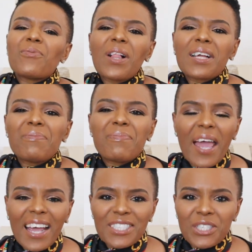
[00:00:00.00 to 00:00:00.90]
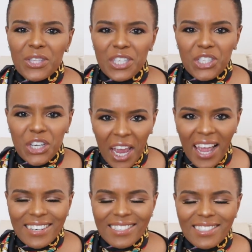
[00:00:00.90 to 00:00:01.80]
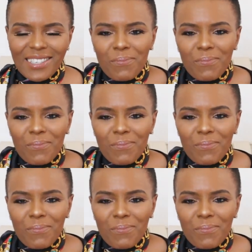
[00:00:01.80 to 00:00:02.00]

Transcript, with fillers: welcome back to the channel.